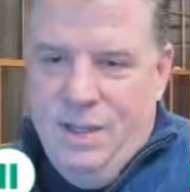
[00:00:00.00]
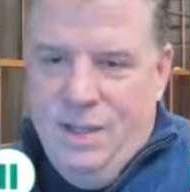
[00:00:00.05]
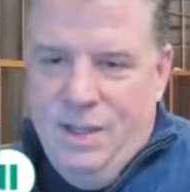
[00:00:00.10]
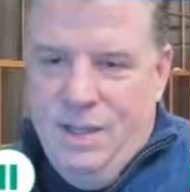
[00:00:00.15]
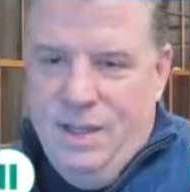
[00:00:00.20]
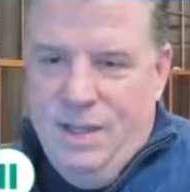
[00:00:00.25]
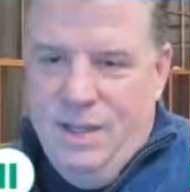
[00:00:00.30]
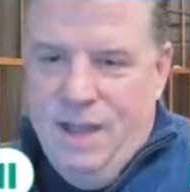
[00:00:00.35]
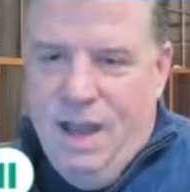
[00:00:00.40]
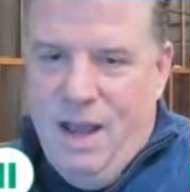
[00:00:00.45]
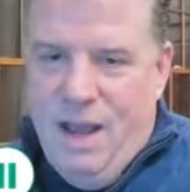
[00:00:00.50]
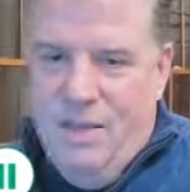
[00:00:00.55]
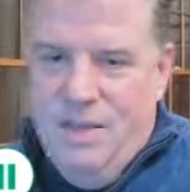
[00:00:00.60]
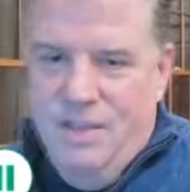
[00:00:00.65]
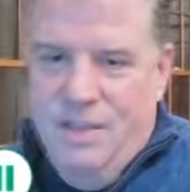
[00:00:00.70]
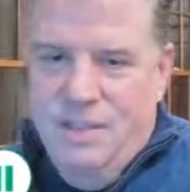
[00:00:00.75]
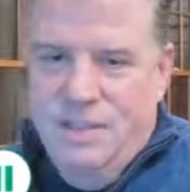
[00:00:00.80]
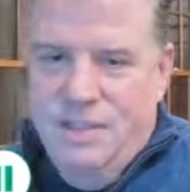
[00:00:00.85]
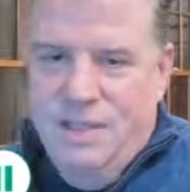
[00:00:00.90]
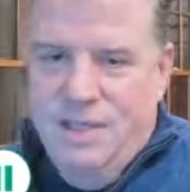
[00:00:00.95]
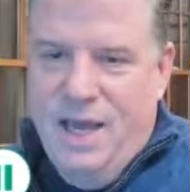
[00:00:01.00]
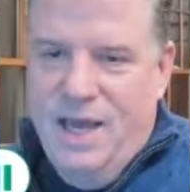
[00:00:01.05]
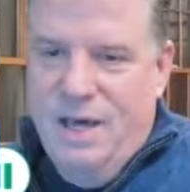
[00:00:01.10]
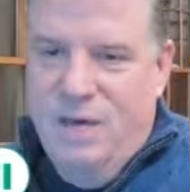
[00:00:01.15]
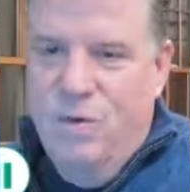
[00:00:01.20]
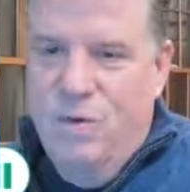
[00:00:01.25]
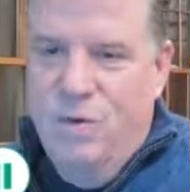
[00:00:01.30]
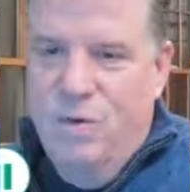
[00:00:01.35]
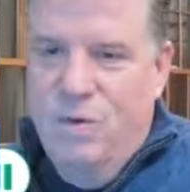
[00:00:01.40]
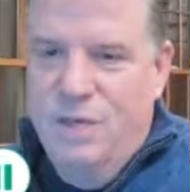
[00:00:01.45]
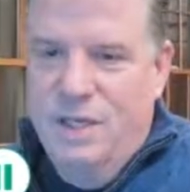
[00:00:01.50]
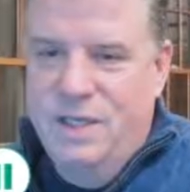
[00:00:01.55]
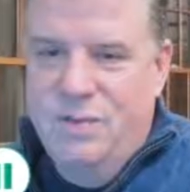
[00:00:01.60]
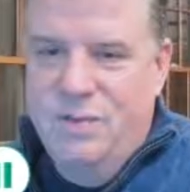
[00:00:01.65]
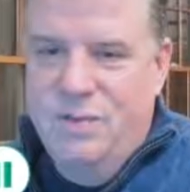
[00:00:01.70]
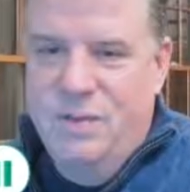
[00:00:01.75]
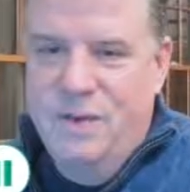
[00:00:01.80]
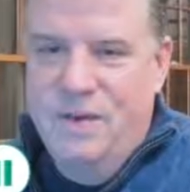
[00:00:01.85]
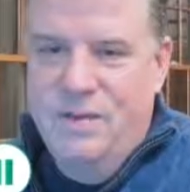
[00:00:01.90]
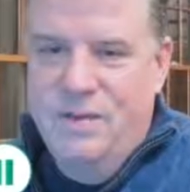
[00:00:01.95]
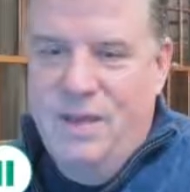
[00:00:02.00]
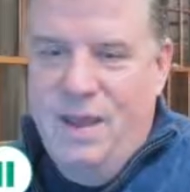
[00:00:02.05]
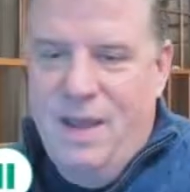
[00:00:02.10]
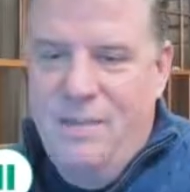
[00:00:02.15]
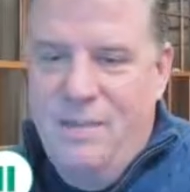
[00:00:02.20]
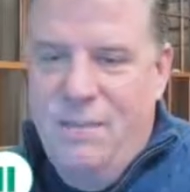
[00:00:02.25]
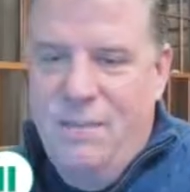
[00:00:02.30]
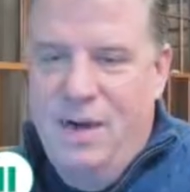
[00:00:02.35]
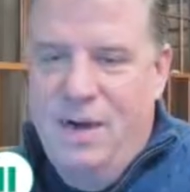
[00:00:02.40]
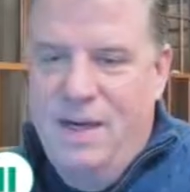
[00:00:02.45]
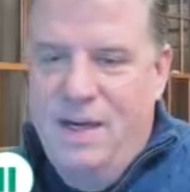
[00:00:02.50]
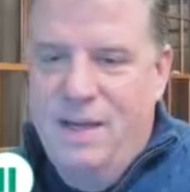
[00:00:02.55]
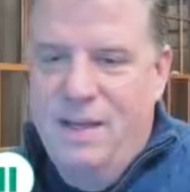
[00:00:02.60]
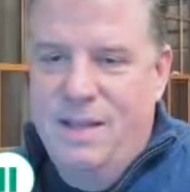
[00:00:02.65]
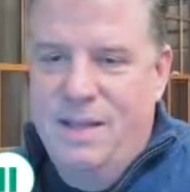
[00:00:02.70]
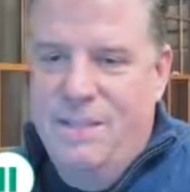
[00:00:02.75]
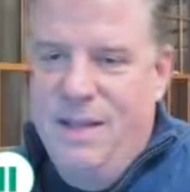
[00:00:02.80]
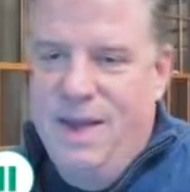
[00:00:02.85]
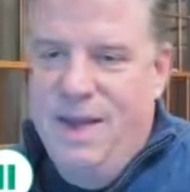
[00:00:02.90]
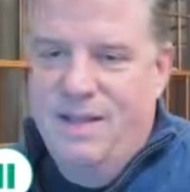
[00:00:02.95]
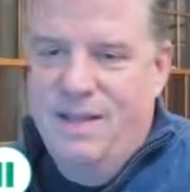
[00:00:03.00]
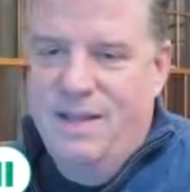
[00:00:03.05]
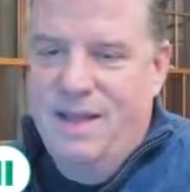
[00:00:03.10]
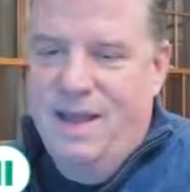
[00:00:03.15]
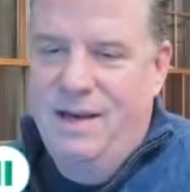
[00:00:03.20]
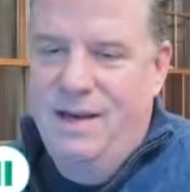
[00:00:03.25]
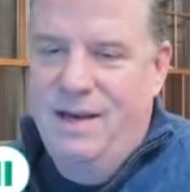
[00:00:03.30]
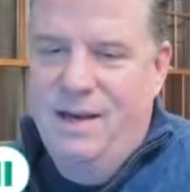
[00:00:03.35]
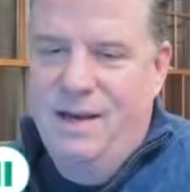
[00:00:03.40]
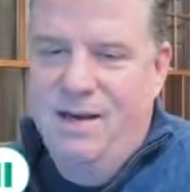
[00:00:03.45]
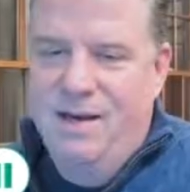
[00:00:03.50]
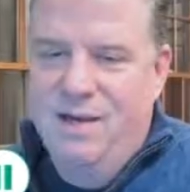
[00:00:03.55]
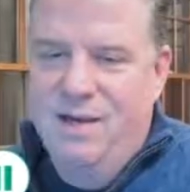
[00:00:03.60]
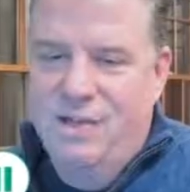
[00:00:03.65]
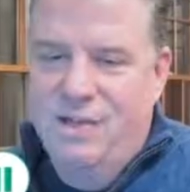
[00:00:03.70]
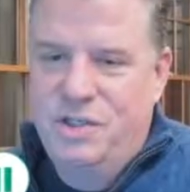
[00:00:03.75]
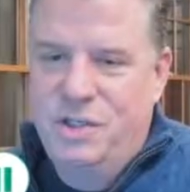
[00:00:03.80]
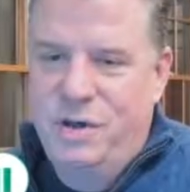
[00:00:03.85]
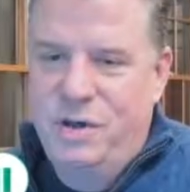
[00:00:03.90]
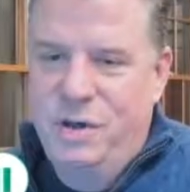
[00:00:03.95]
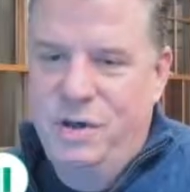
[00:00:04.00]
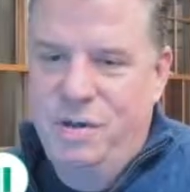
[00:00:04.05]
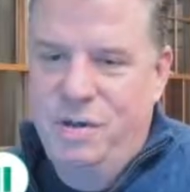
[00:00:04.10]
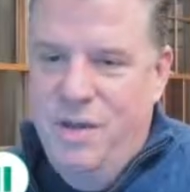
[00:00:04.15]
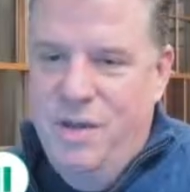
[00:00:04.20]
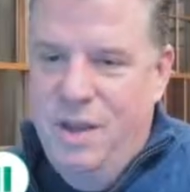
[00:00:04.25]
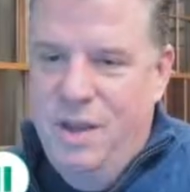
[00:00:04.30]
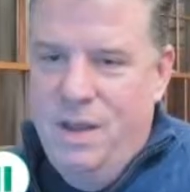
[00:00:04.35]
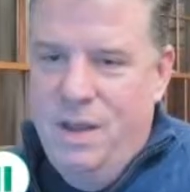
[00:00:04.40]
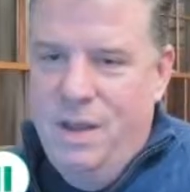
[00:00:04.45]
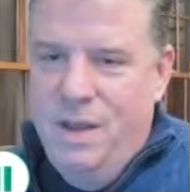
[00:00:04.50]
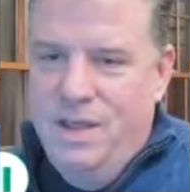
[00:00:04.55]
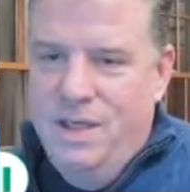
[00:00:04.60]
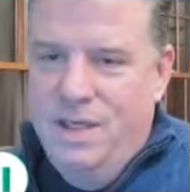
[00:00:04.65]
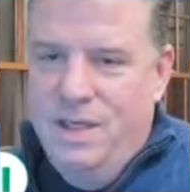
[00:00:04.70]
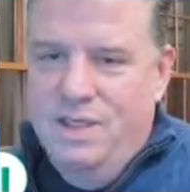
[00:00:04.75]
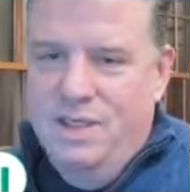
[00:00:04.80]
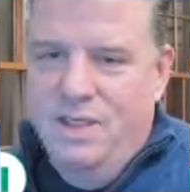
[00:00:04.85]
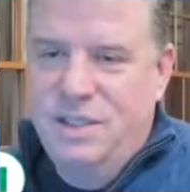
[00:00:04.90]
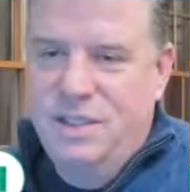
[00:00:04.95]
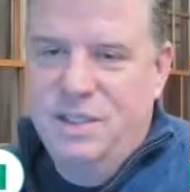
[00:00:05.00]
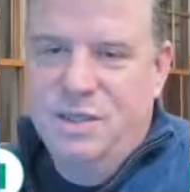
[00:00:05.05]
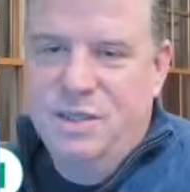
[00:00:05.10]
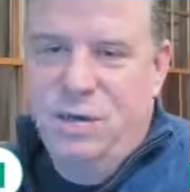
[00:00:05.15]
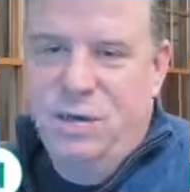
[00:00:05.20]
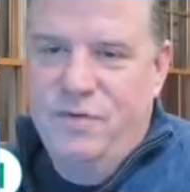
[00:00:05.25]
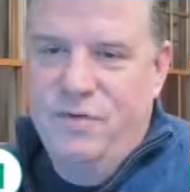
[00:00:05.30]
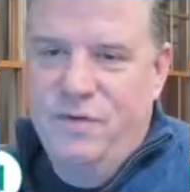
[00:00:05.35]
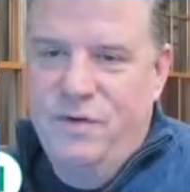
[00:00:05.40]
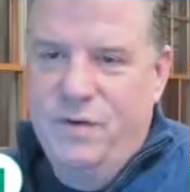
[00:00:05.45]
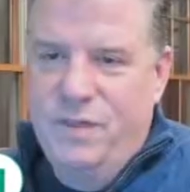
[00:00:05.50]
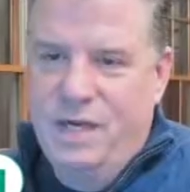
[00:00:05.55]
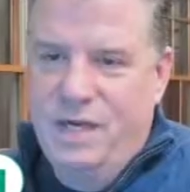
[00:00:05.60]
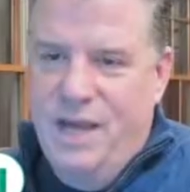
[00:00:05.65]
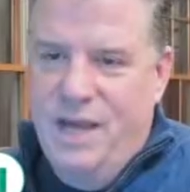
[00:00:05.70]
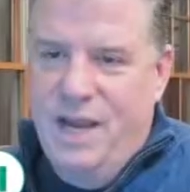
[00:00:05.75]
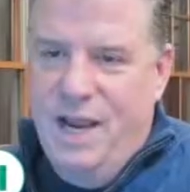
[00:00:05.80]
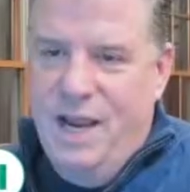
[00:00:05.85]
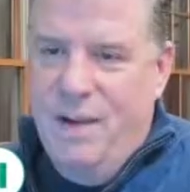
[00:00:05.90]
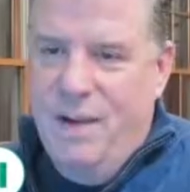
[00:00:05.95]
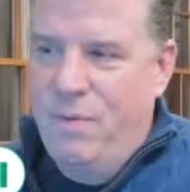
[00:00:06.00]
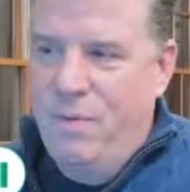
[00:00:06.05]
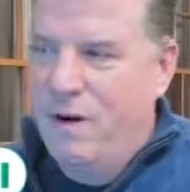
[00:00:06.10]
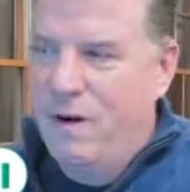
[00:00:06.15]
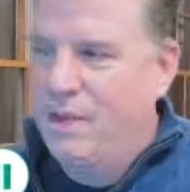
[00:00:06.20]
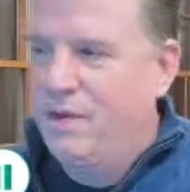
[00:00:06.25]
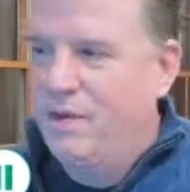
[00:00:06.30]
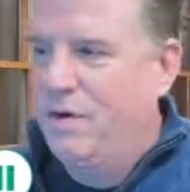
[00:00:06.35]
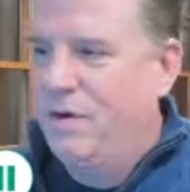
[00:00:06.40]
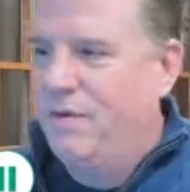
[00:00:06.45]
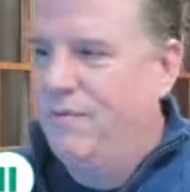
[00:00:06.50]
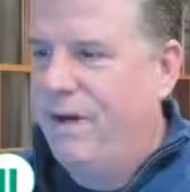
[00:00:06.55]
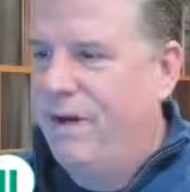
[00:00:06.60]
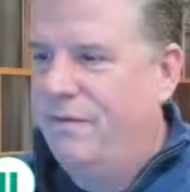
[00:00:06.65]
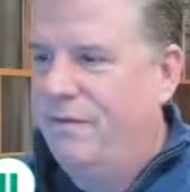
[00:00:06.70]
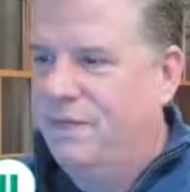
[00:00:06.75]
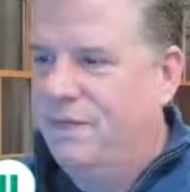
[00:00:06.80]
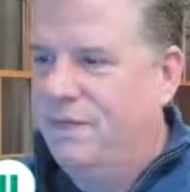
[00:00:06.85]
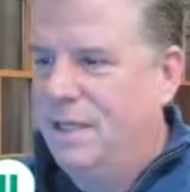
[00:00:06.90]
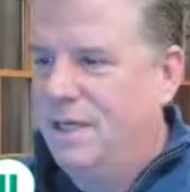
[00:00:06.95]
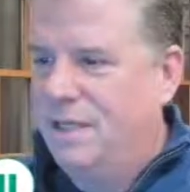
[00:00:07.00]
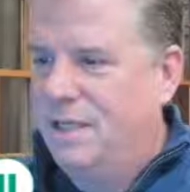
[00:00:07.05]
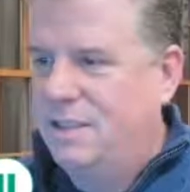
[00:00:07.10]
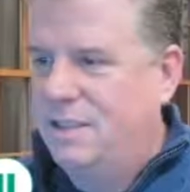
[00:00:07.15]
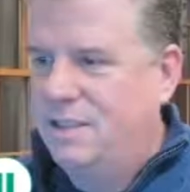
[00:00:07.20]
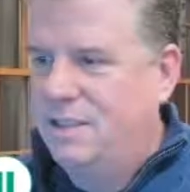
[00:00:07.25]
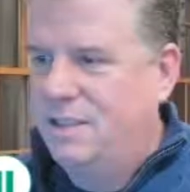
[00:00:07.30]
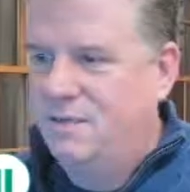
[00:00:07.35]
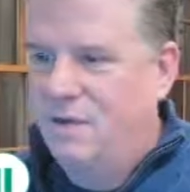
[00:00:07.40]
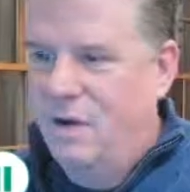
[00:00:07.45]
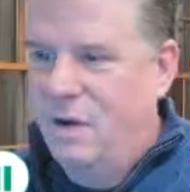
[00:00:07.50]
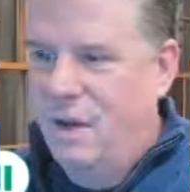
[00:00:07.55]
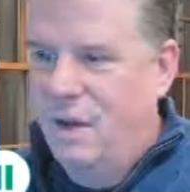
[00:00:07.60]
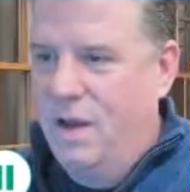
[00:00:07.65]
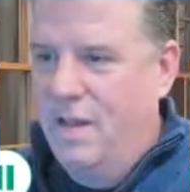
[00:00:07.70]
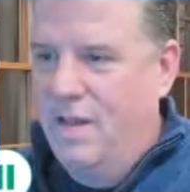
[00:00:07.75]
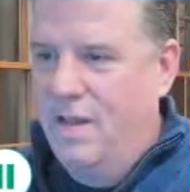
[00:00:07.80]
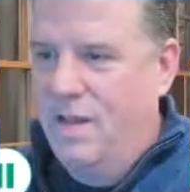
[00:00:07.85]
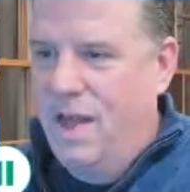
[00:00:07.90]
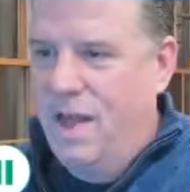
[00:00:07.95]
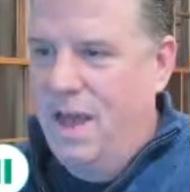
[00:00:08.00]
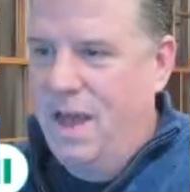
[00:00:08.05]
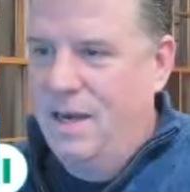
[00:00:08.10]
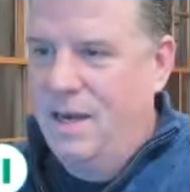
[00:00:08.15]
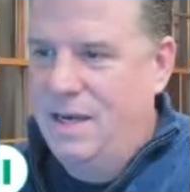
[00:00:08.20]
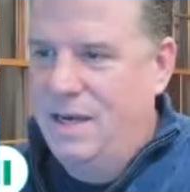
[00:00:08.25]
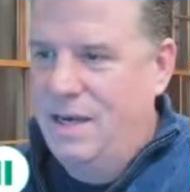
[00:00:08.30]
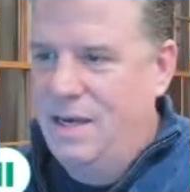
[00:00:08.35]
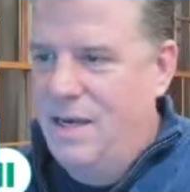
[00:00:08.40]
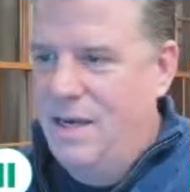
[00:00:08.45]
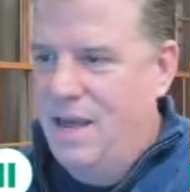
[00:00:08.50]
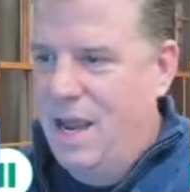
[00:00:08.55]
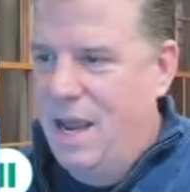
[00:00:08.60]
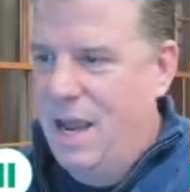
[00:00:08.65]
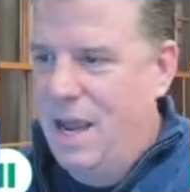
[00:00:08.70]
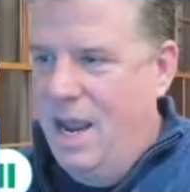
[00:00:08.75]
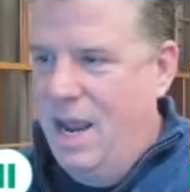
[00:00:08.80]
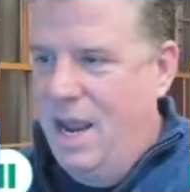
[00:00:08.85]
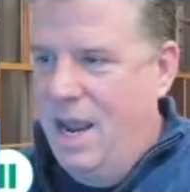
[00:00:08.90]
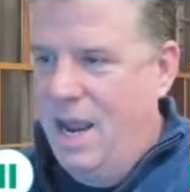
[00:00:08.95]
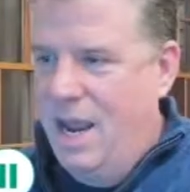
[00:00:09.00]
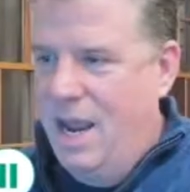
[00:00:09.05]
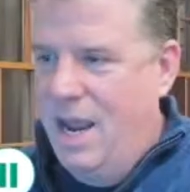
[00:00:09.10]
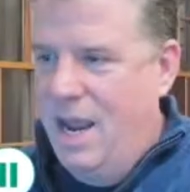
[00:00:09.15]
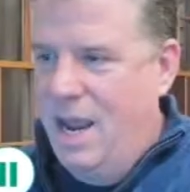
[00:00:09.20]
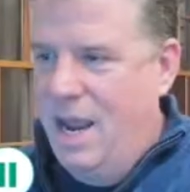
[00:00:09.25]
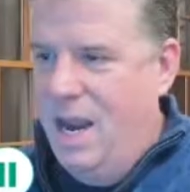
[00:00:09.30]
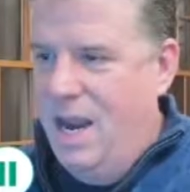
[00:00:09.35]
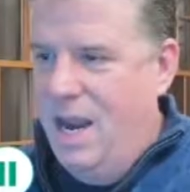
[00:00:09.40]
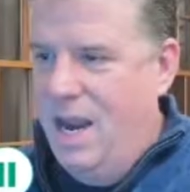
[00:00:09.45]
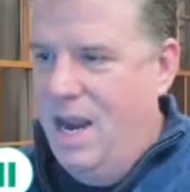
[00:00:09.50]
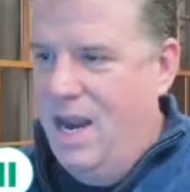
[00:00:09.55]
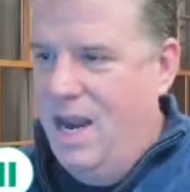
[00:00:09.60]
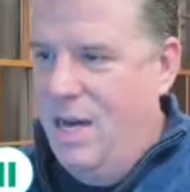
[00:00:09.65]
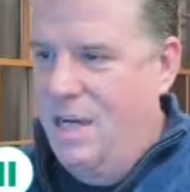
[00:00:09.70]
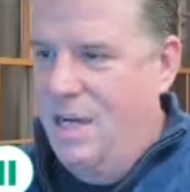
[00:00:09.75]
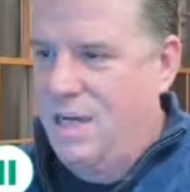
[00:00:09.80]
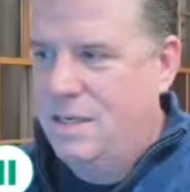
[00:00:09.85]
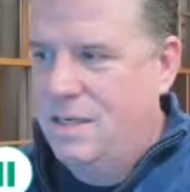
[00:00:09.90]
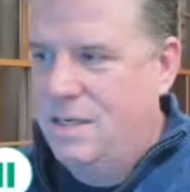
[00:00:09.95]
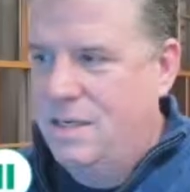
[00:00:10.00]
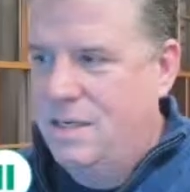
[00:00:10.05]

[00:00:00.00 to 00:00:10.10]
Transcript: So now this is kind of cool. That's where I pre-did the math out here to show you. This is the total for the day. I brought in 35 cents on that date.